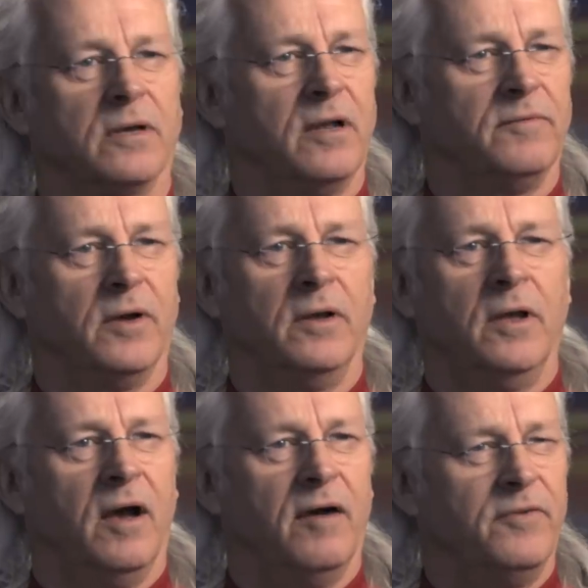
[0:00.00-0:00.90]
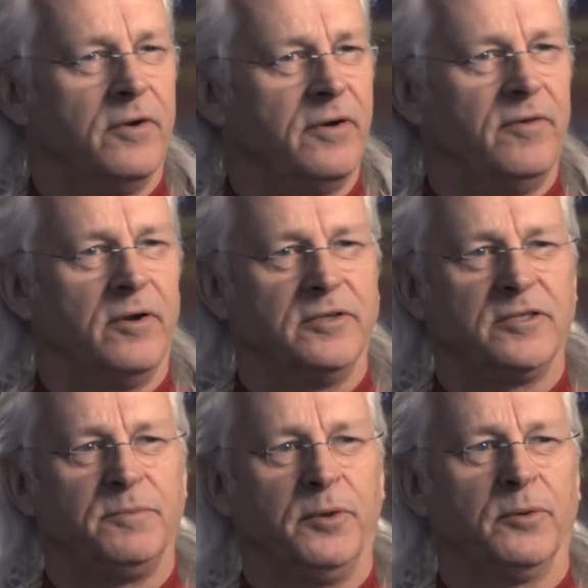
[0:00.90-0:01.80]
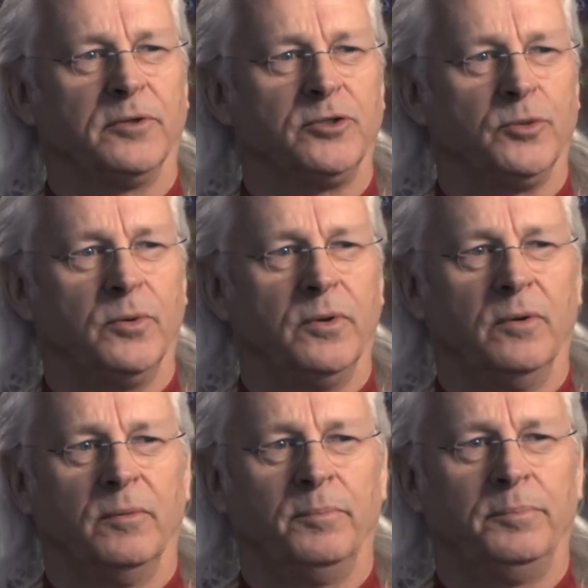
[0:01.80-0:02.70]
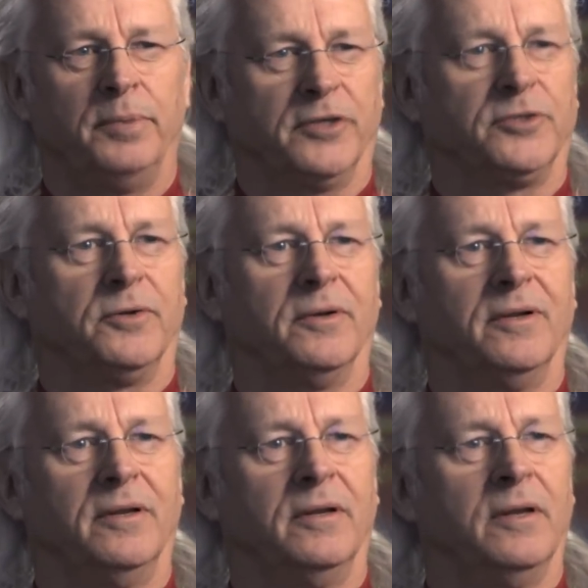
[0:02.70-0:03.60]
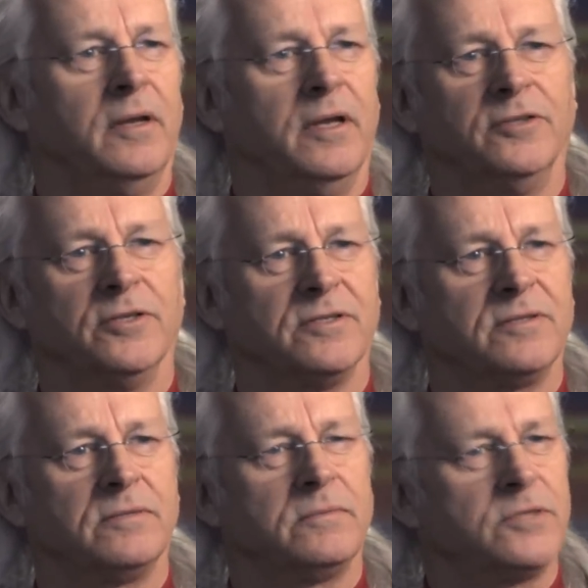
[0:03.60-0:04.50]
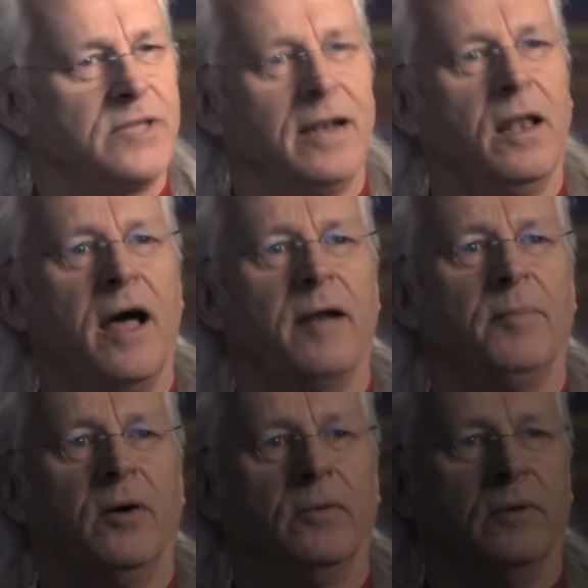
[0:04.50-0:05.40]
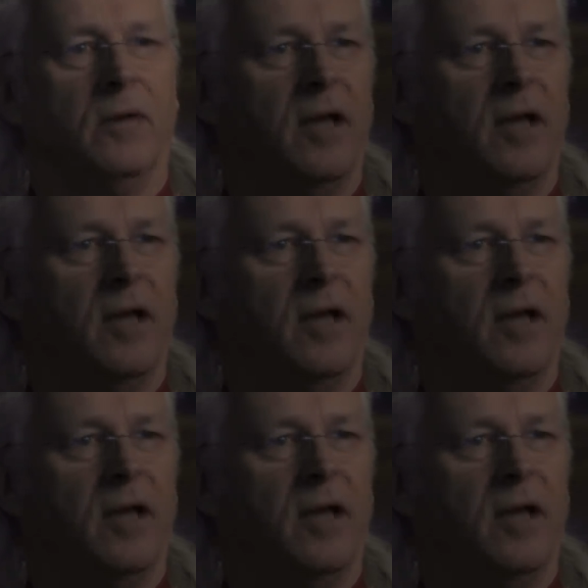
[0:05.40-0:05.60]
a kind of a, a very, very spiritual picture, and it, it just said a lot about